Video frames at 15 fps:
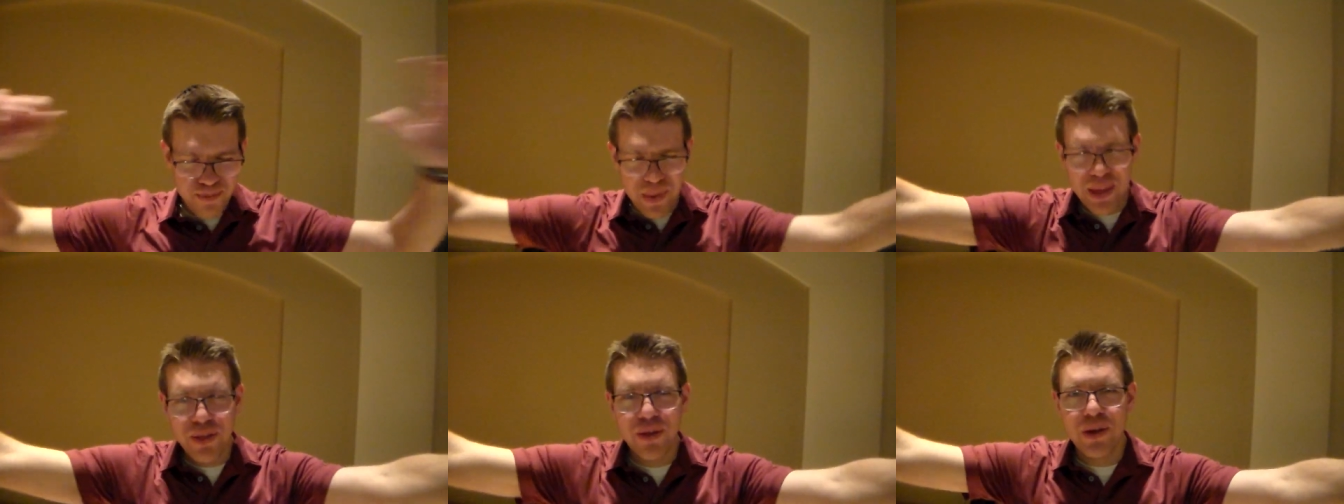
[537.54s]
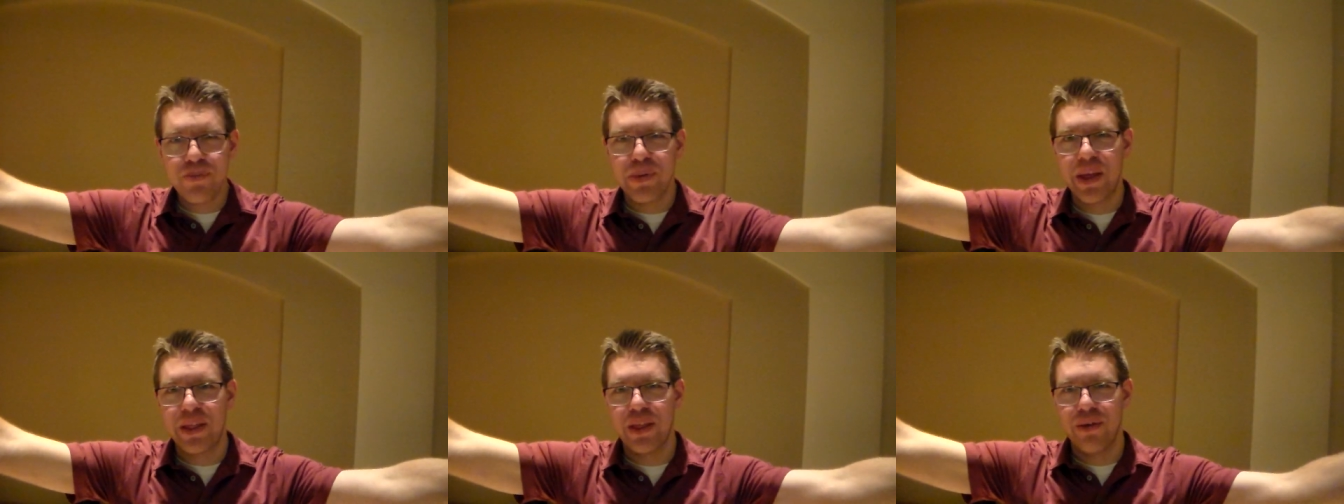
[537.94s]
May the
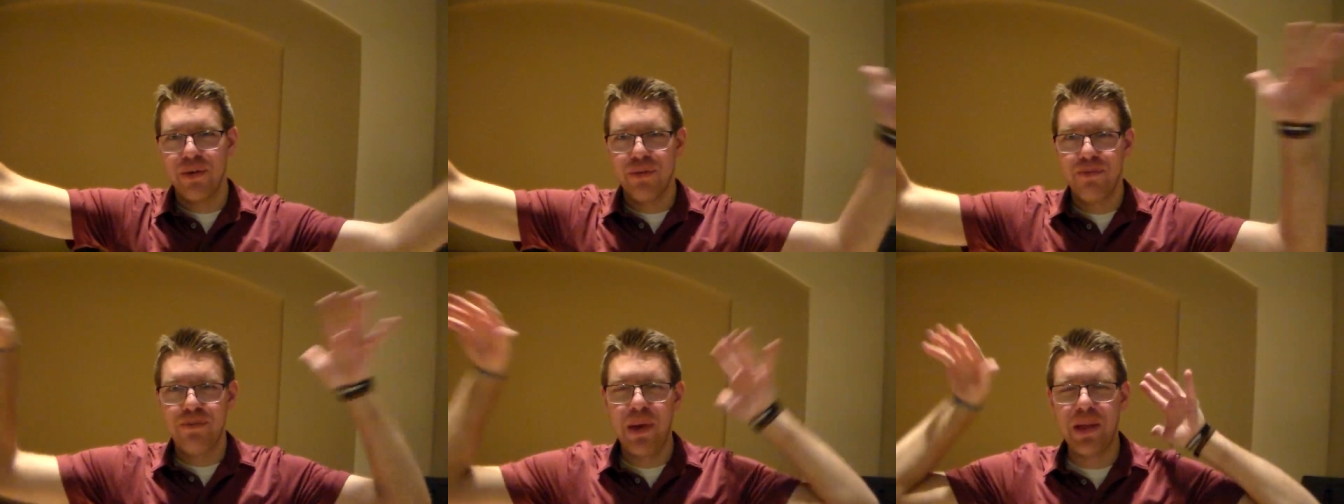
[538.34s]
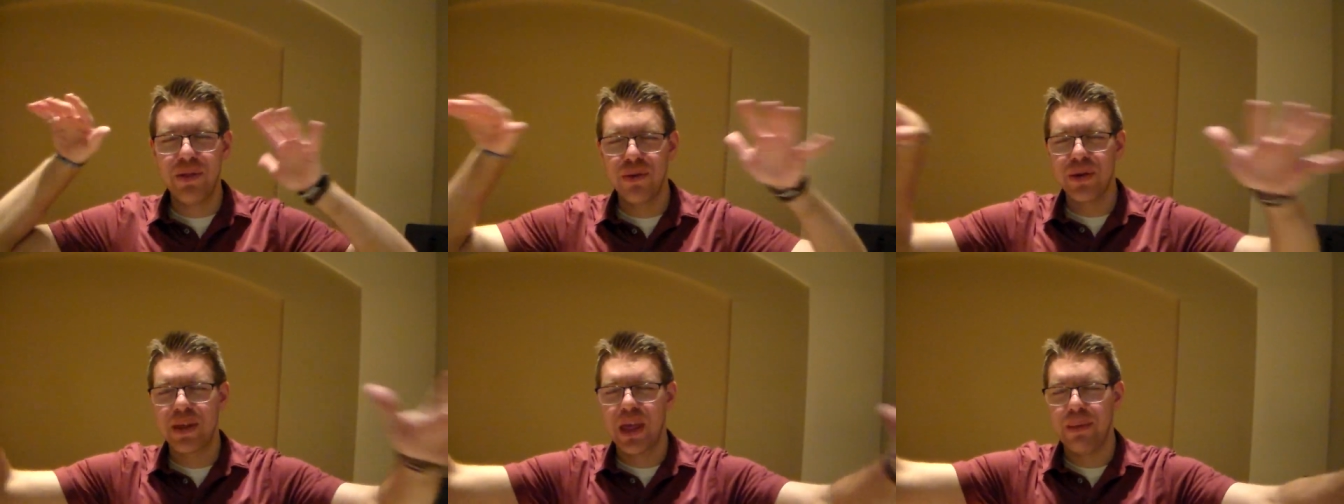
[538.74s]
Lord bless you. May
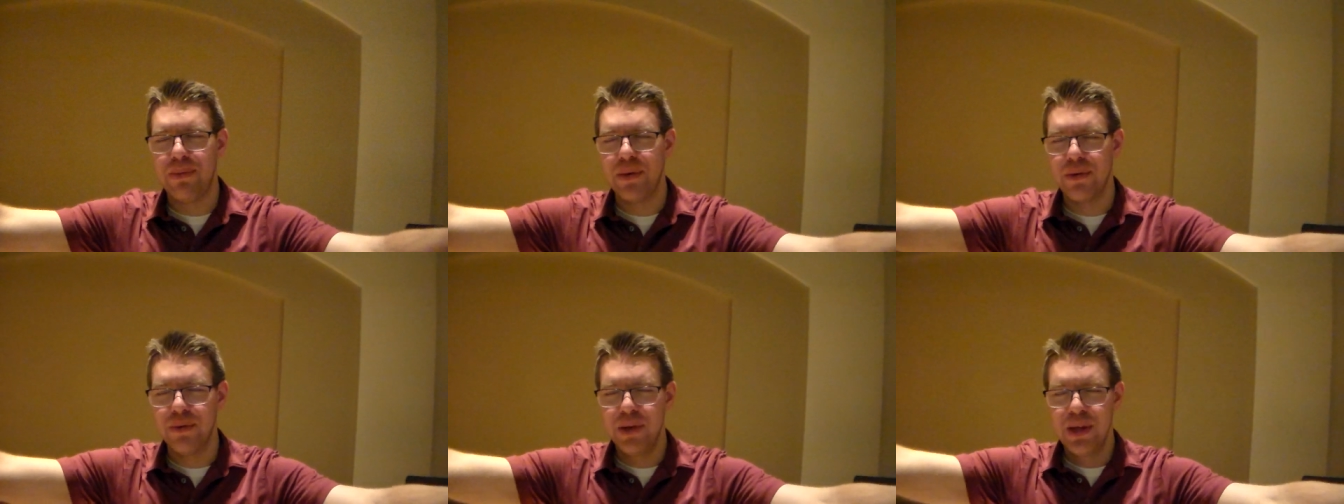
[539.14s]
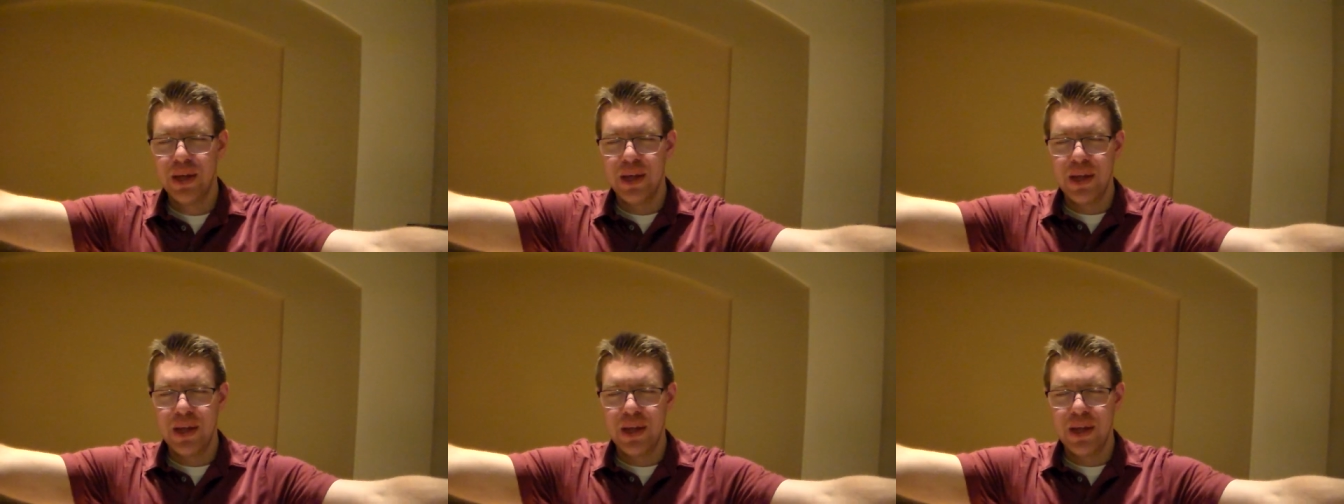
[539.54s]
the Lord keep you.